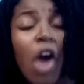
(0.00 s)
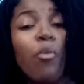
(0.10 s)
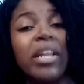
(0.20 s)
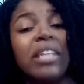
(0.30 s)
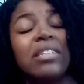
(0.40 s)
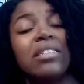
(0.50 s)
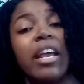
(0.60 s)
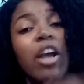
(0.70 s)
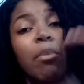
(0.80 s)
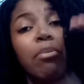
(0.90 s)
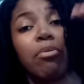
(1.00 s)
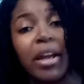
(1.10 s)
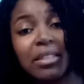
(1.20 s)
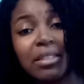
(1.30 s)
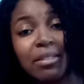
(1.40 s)
We need to take our
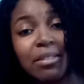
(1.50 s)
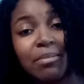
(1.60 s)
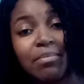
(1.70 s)
price